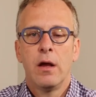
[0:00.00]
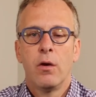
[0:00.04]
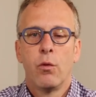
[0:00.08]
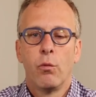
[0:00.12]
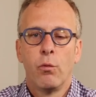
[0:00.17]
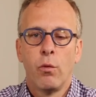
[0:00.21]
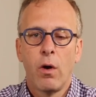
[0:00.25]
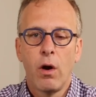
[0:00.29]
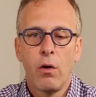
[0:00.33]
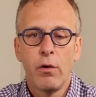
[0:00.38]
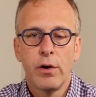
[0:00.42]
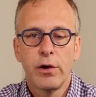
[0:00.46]

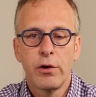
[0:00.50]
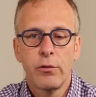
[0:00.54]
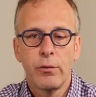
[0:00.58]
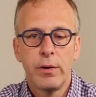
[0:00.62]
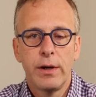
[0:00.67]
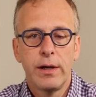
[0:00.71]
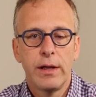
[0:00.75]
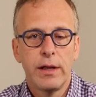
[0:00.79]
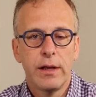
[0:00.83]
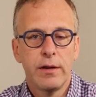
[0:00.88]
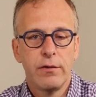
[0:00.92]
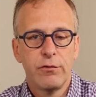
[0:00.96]
Raw
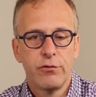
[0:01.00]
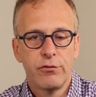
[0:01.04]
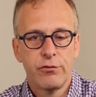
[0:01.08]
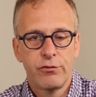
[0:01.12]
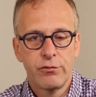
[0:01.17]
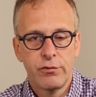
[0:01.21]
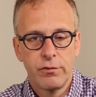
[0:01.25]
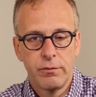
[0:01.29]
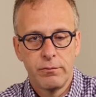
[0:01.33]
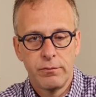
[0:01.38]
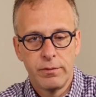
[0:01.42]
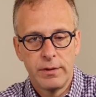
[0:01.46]

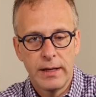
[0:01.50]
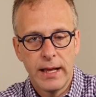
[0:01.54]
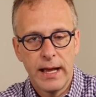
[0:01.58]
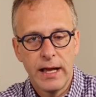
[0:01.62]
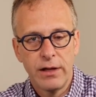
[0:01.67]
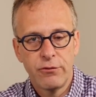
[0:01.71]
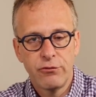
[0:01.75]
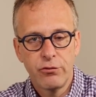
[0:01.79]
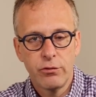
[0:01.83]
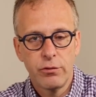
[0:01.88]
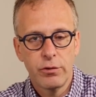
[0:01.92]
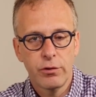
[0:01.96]
ingredients,
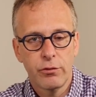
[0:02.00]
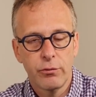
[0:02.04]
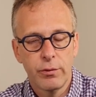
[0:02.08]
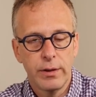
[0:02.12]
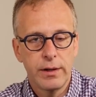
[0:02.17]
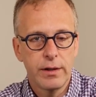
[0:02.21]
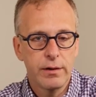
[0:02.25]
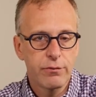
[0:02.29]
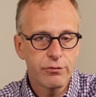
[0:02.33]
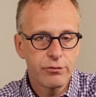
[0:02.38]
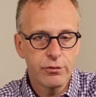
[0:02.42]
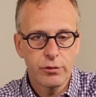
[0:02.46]
natural
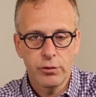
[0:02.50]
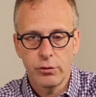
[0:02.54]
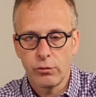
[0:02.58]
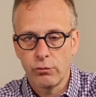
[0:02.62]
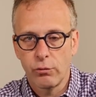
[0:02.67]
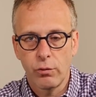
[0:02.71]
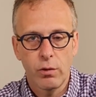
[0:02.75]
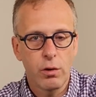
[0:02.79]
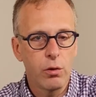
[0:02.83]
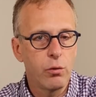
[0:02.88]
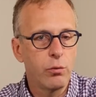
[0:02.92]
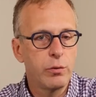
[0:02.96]
ingredients that are
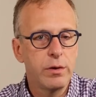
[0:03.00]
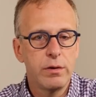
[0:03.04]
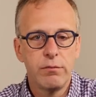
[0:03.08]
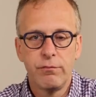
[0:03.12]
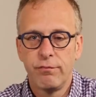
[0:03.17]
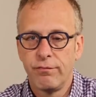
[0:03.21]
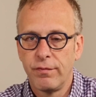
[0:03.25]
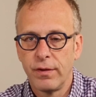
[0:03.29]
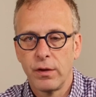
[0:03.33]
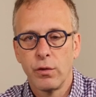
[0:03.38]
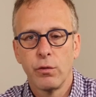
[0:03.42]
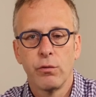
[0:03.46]
grown in
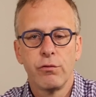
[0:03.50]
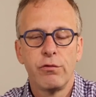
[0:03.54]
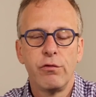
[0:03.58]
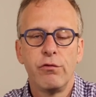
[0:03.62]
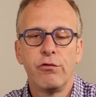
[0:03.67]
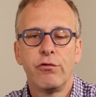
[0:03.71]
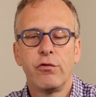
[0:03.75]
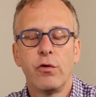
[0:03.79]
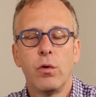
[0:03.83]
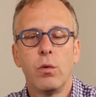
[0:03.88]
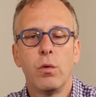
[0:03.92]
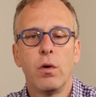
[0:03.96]
fields
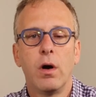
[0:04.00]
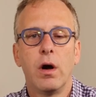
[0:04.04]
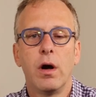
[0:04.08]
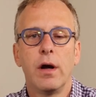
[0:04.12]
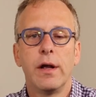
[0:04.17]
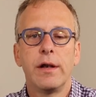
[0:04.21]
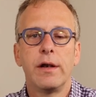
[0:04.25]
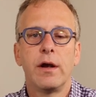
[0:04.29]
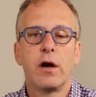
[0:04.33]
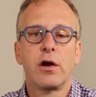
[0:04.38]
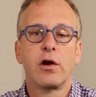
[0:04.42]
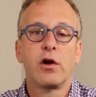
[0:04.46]
and so
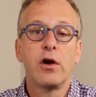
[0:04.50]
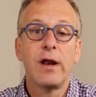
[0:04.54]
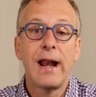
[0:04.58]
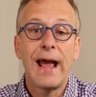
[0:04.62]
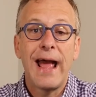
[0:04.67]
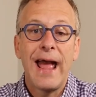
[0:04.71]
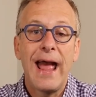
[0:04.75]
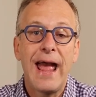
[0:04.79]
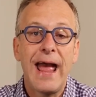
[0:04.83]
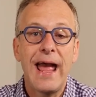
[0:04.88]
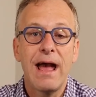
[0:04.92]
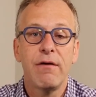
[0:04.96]
on, are going to
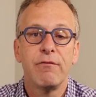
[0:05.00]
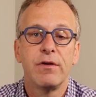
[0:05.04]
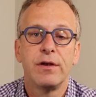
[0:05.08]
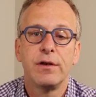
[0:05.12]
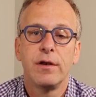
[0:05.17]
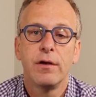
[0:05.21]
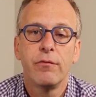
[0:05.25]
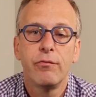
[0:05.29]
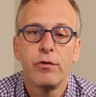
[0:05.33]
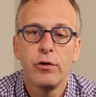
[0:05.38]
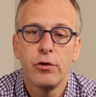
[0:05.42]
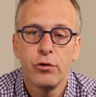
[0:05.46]
have a
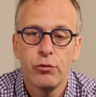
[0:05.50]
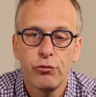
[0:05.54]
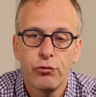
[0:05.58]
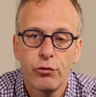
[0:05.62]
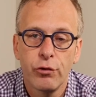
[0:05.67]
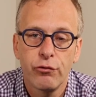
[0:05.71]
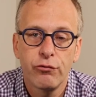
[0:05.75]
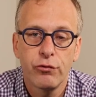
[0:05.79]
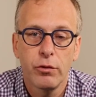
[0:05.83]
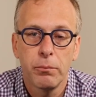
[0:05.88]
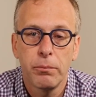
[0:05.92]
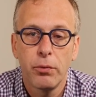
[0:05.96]
different
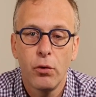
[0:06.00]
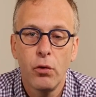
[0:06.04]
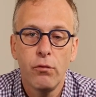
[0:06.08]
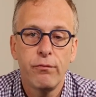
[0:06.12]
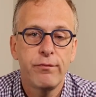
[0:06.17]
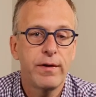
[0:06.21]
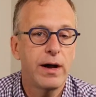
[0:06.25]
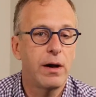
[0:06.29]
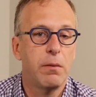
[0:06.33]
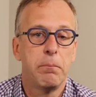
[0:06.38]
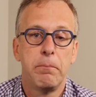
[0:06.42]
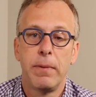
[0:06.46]
nutritional
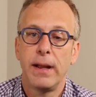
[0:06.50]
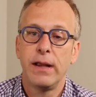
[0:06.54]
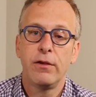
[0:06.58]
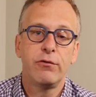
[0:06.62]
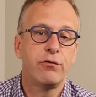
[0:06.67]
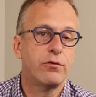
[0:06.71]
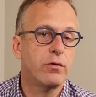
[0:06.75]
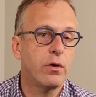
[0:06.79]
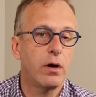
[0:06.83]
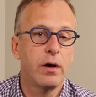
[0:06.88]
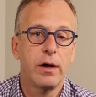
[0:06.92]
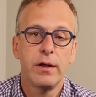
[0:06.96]
profile
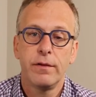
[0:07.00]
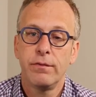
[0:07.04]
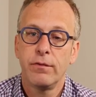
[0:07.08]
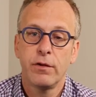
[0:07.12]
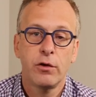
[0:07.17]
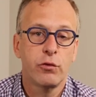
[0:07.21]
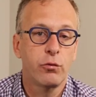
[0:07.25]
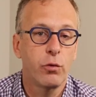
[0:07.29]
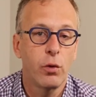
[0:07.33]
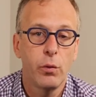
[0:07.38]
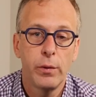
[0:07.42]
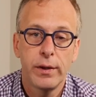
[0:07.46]
based on the
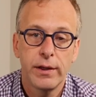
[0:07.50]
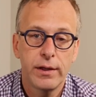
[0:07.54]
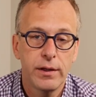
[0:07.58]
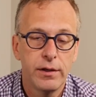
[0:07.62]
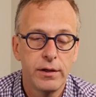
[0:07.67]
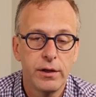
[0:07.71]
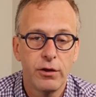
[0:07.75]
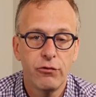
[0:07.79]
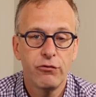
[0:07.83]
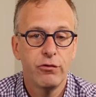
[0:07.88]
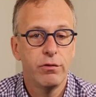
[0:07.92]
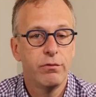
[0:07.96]
growing
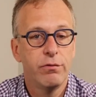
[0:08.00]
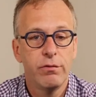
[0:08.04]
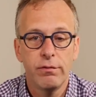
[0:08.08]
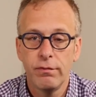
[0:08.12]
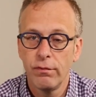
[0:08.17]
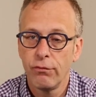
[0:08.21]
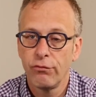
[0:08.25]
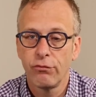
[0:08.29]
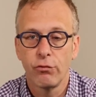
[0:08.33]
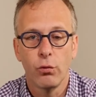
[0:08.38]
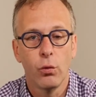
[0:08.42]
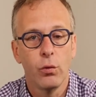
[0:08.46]
conditions in
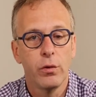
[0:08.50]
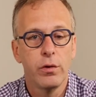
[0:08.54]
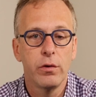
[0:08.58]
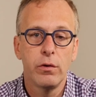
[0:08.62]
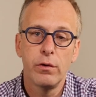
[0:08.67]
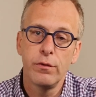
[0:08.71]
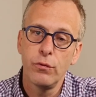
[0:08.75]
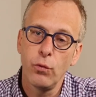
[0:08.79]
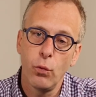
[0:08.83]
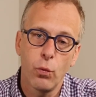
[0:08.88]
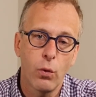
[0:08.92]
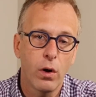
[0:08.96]
the
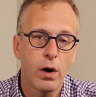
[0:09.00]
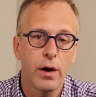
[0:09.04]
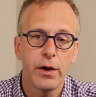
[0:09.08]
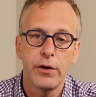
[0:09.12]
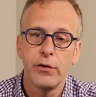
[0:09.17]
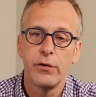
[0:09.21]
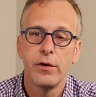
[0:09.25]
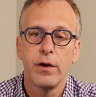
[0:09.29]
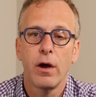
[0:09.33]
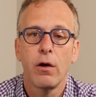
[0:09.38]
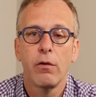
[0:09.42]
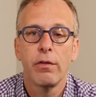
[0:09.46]
soil and the
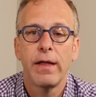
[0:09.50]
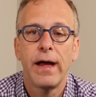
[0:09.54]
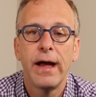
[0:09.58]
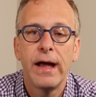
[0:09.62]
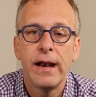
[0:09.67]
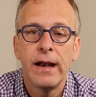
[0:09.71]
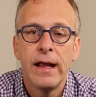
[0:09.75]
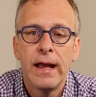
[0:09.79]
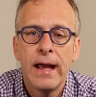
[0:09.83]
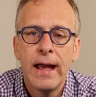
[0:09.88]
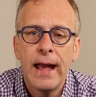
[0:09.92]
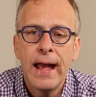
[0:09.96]
water and all
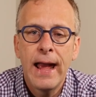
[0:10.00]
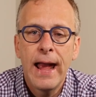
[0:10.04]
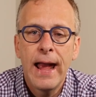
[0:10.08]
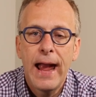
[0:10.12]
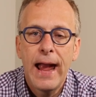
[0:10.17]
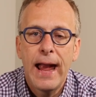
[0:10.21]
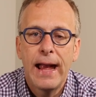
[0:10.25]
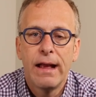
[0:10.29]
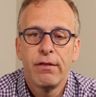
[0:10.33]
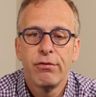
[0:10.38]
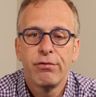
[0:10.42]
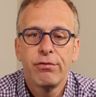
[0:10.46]
that.
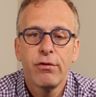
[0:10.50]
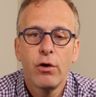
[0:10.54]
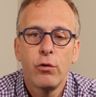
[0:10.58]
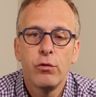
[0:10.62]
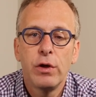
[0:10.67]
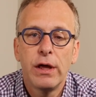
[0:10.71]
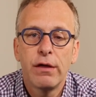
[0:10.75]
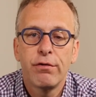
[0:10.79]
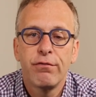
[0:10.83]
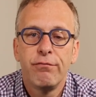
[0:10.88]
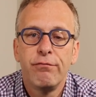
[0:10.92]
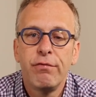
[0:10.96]
And so
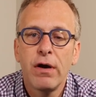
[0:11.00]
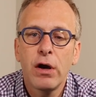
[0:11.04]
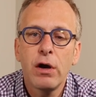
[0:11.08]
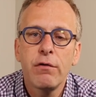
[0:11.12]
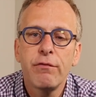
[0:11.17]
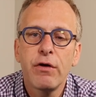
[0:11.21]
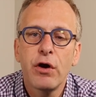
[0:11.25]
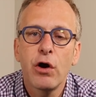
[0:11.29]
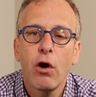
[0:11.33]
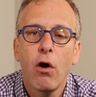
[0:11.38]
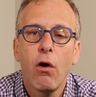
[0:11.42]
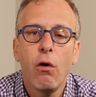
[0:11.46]
it's
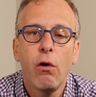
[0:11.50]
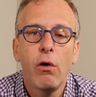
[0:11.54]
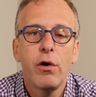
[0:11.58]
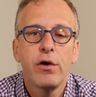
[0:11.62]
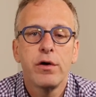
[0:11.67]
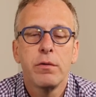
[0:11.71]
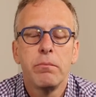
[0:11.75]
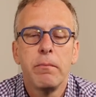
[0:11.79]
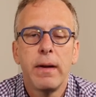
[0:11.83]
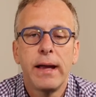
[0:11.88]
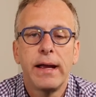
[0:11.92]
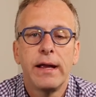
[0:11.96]
very, very
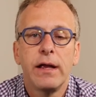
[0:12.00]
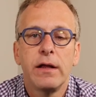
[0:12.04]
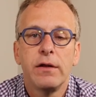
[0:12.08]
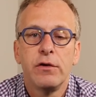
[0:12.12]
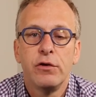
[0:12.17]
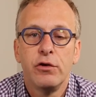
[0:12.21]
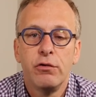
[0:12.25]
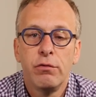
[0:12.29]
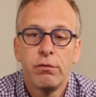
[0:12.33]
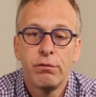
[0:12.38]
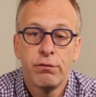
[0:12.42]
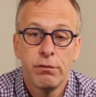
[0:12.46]
hard to make
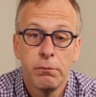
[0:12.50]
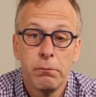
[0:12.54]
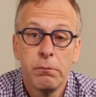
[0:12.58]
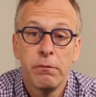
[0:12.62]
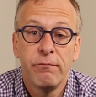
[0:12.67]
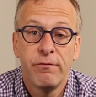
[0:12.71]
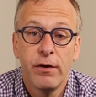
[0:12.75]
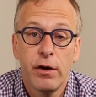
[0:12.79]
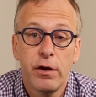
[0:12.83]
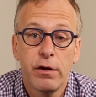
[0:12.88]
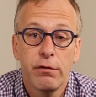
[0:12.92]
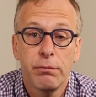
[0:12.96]

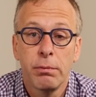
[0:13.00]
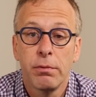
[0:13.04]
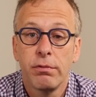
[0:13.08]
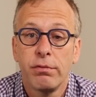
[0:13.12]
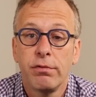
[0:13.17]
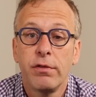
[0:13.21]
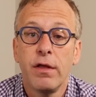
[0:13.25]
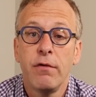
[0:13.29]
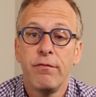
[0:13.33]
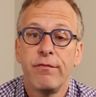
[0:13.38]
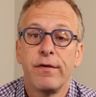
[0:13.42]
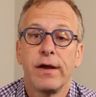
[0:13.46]
very
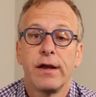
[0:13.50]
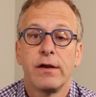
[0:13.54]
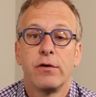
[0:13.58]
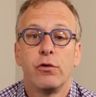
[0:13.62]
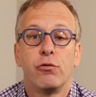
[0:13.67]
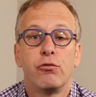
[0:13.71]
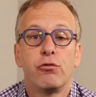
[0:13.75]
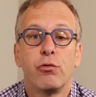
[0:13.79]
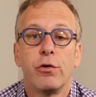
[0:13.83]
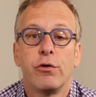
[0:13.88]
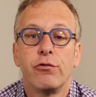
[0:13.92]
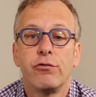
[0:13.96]
specific
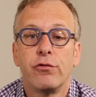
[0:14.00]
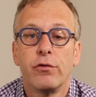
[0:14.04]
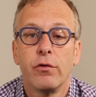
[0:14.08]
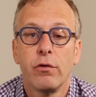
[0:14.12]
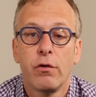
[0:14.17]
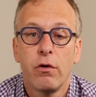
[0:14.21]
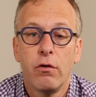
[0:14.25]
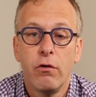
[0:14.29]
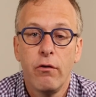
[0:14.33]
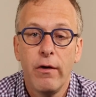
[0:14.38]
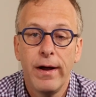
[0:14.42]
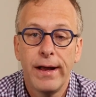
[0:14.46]

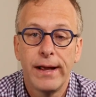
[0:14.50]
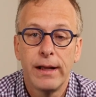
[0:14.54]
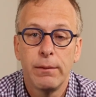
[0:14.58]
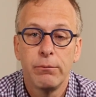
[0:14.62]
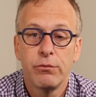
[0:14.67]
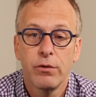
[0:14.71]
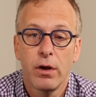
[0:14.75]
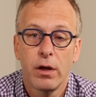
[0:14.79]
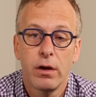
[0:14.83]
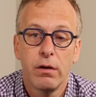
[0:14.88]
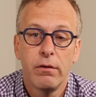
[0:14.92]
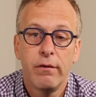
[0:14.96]
nutritional
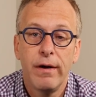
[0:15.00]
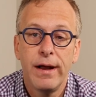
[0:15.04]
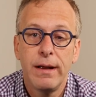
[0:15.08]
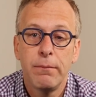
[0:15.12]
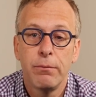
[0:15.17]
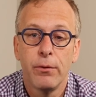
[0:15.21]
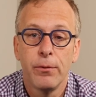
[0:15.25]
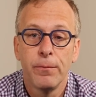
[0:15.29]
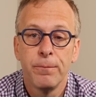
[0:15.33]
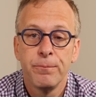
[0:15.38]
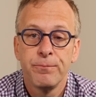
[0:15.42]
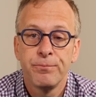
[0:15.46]
claims on a
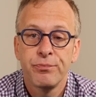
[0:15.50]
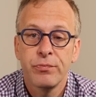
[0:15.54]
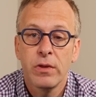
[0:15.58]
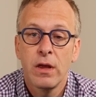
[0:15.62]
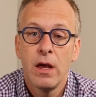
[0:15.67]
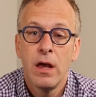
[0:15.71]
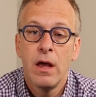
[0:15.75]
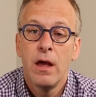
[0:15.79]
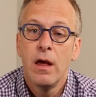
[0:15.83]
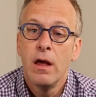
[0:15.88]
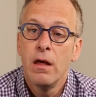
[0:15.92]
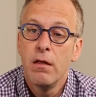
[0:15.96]
label.
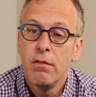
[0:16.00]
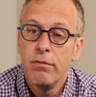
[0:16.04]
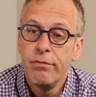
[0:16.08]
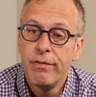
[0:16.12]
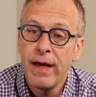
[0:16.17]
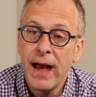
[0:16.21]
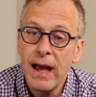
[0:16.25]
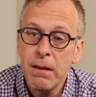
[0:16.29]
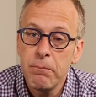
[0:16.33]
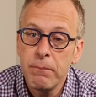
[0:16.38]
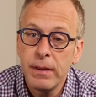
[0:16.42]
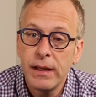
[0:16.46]

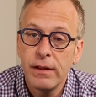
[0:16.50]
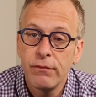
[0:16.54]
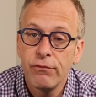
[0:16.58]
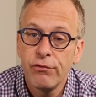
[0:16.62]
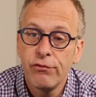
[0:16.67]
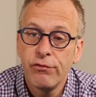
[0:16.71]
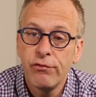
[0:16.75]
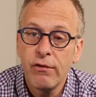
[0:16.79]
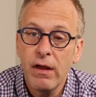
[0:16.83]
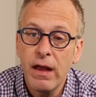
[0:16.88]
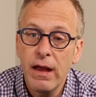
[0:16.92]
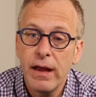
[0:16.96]
That being
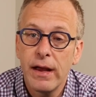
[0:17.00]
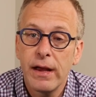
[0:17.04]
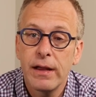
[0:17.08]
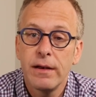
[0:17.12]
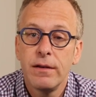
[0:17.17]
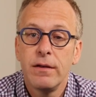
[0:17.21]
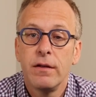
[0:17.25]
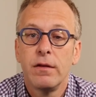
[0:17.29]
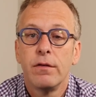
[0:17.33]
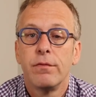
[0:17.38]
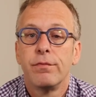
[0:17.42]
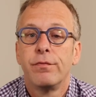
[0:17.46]

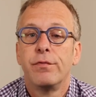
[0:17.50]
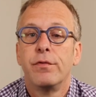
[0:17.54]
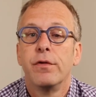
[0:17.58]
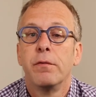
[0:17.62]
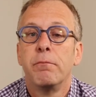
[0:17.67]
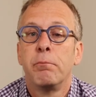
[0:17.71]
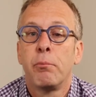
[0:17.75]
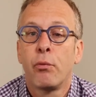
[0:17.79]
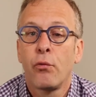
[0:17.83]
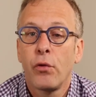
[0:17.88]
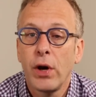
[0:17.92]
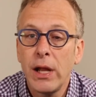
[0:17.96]
said,
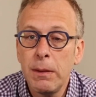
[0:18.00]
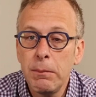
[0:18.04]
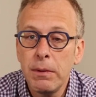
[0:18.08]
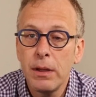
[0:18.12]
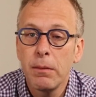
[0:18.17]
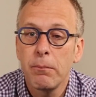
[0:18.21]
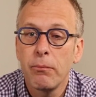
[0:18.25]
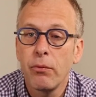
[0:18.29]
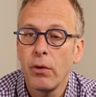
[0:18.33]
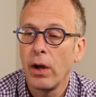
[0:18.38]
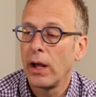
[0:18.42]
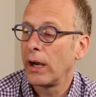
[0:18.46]
the
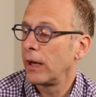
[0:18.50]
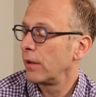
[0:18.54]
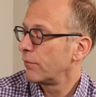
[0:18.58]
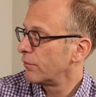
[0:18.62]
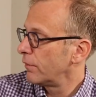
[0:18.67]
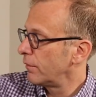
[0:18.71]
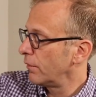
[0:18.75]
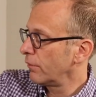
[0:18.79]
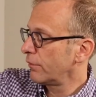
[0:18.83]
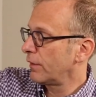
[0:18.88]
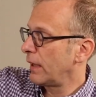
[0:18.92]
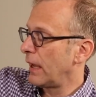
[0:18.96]
premium
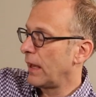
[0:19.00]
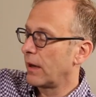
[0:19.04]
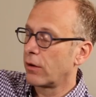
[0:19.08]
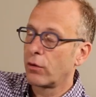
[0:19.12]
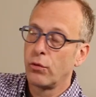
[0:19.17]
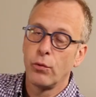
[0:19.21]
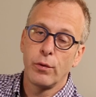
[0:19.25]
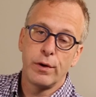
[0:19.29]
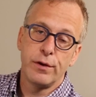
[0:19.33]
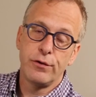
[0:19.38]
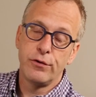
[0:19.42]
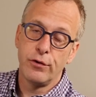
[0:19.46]
products in this
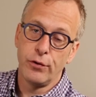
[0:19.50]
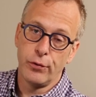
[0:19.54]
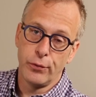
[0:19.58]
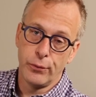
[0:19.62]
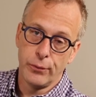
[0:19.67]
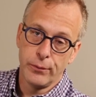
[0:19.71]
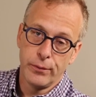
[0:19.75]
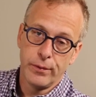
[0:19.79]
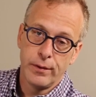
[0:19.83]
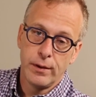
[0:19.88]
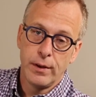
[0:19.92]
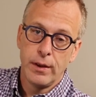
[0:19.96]
category do.